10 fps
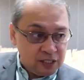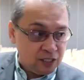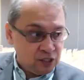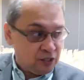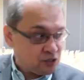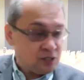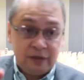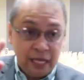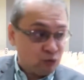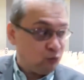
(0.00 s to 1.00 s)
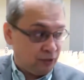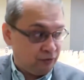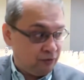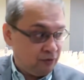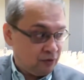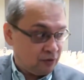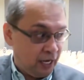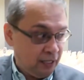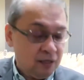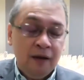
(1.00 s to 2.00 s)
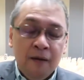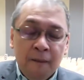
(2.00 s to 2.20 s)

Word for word: Six years, net worth, right?